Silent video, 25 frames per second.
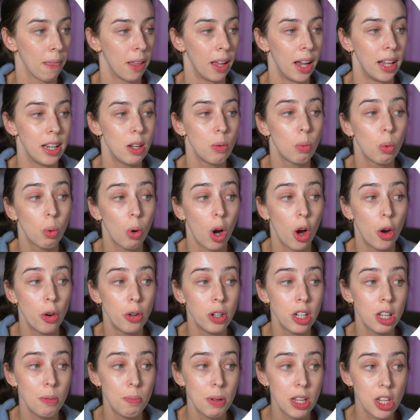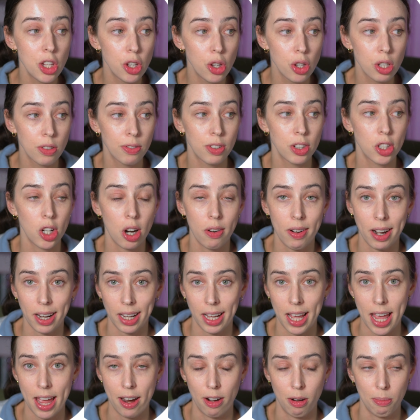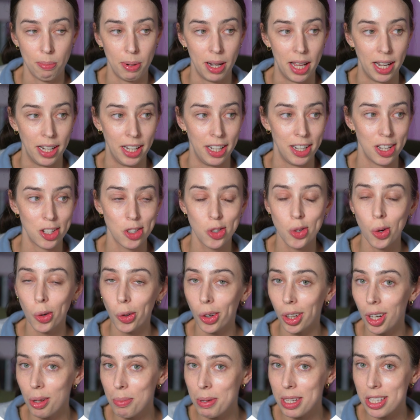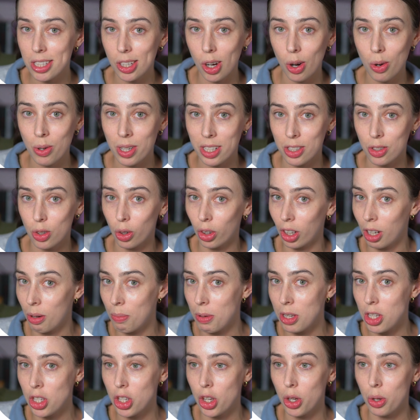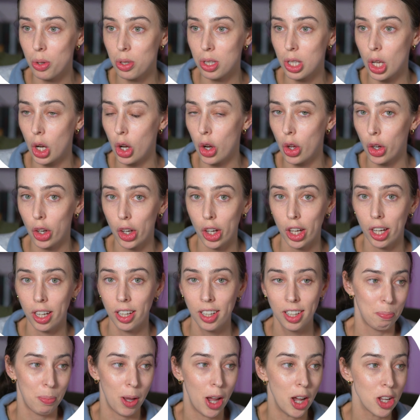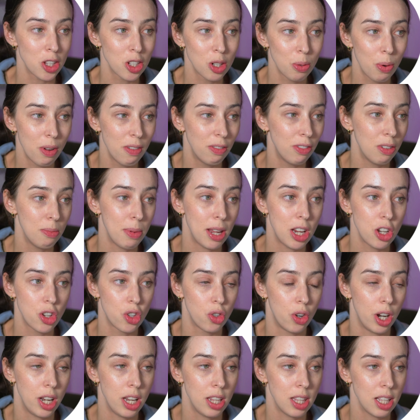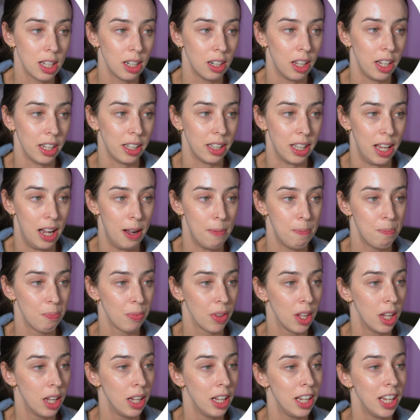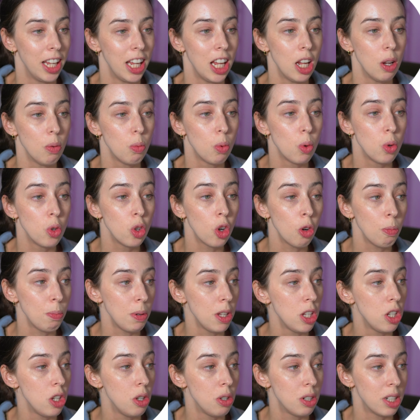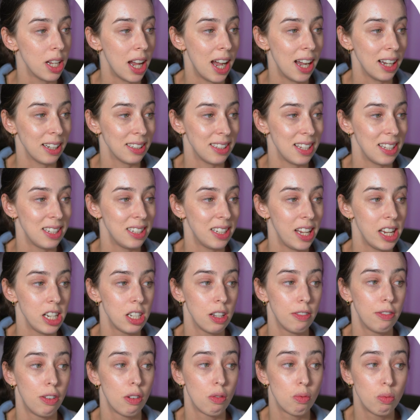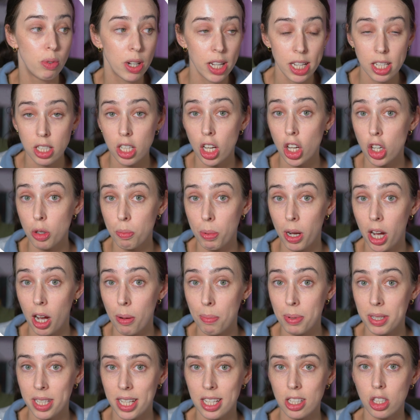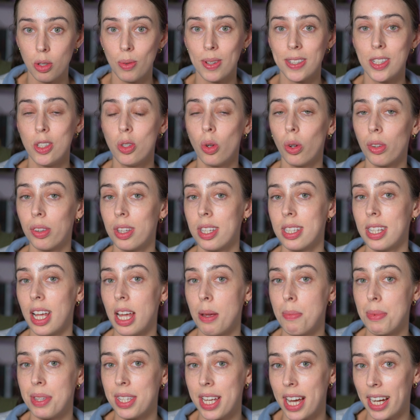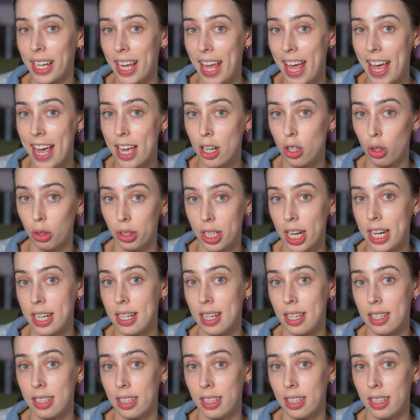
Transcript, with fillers: and it will only be used for direct care and planning. It's not going to be sold, it's not going to be used to look at personal information or anything like that. It will not be used to access data for research purposes, so it's not the same as that care.data